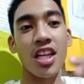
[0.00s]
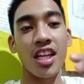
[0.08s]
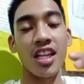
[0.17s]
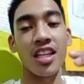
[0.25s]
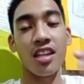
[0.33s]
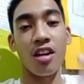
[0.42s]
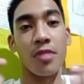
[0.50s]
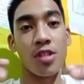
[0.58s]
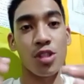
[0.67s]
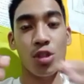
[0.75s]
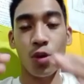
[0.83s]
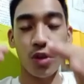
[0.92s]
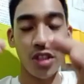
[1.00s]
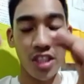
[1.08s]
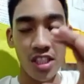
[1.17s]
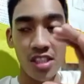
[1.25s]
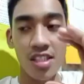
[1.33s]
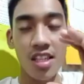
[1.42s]
in commerce. So
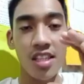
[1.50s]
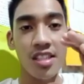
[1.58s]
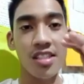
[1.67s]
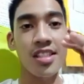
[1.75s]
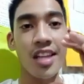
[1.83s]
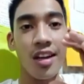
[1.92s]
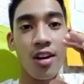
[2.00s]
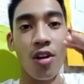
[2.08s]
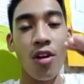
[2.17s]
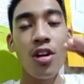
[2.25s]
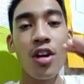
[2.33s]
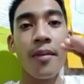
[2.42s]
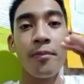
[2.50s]
this is the law